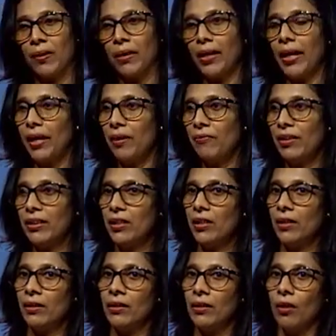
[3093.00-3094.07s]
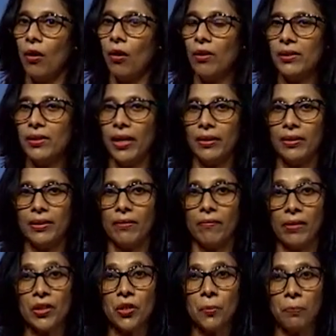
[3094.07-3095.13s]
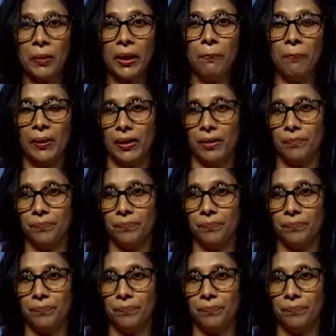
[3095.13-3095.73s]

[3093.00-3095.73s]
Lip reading: and whether all the other rich people